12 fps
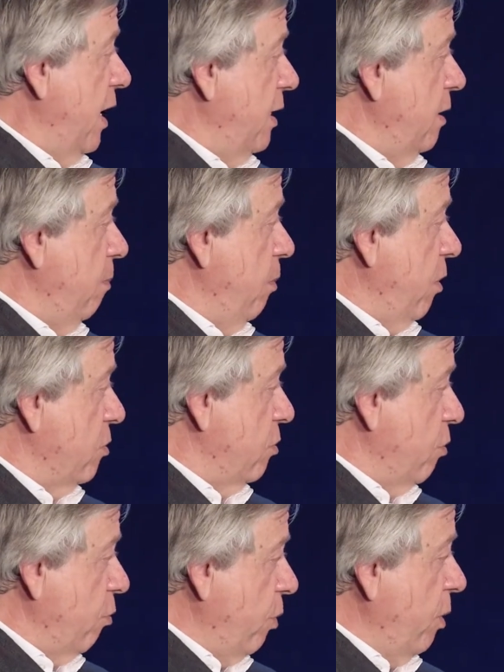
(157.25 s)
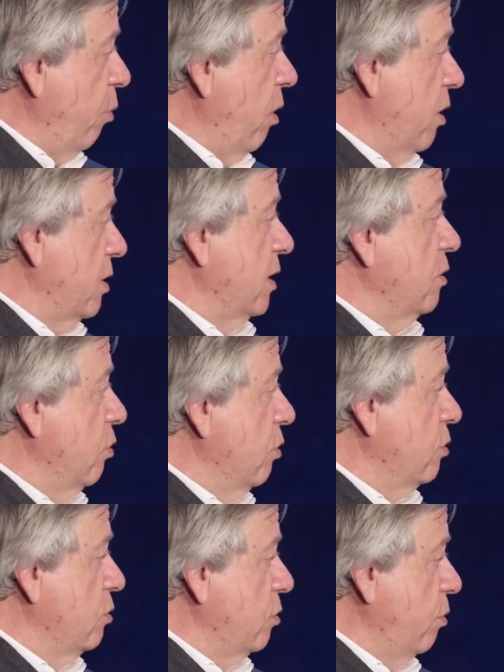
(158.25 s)
and about rewarding
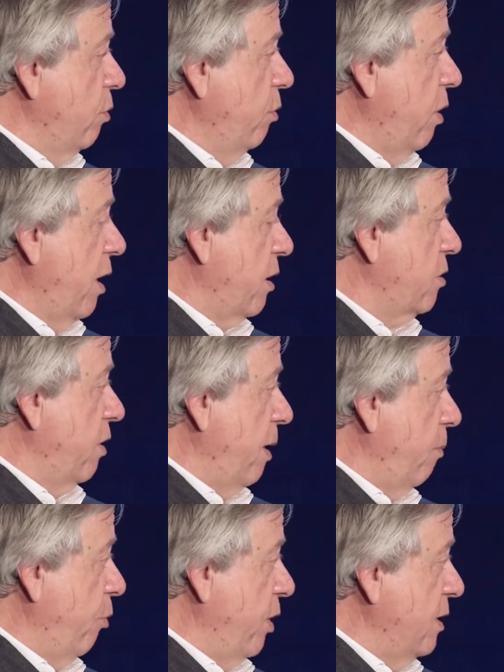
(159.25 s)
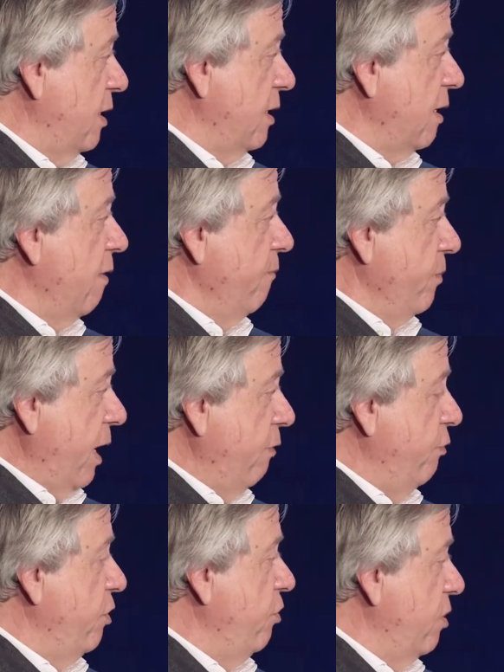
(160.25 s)
those who are collaborating
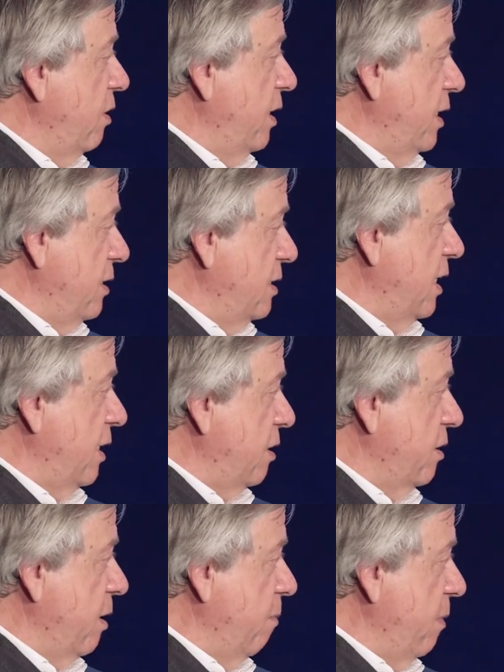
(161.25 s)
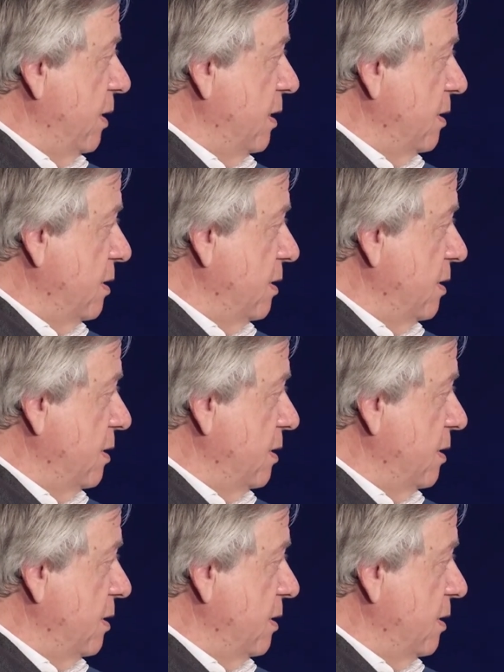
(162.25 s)
efficiently inside the company.